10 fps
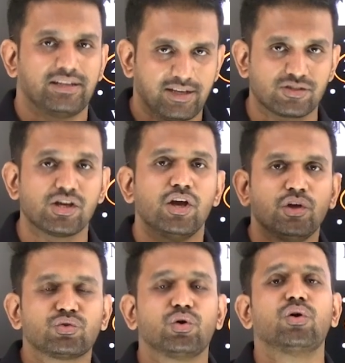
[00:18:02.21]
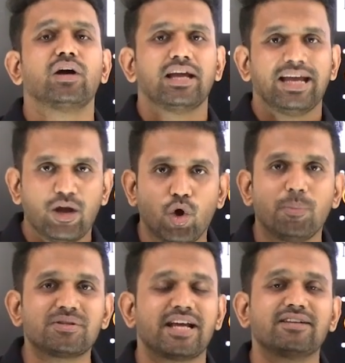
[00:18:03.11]
Yes. So
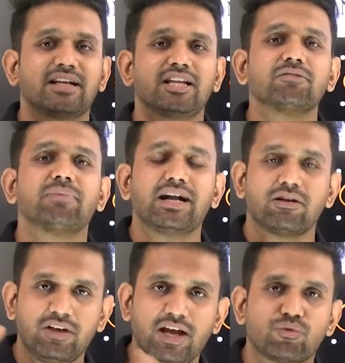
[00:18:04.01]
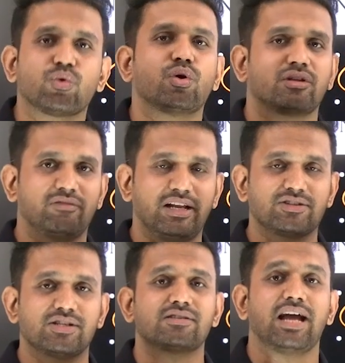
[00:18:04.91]
homestay is nothing but we have to go to the
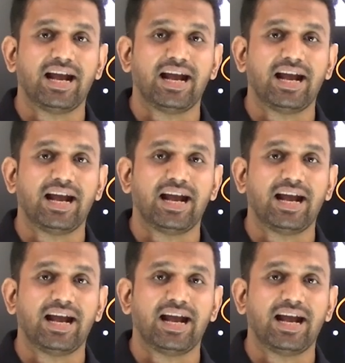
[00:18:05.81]
villages